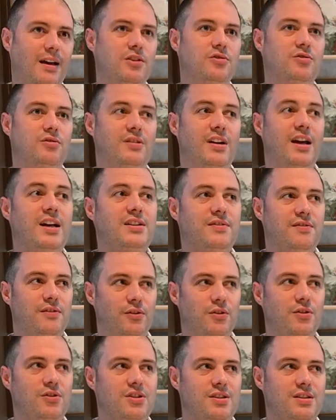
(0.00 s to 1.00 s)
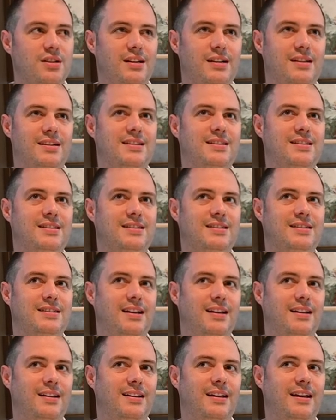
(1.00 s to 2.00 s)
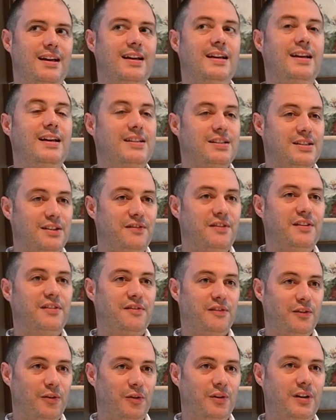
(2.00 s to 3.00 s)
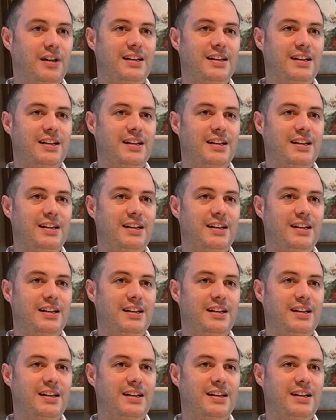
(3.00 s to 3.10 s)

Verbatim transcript: So next for us is, it, it's the fifth floor.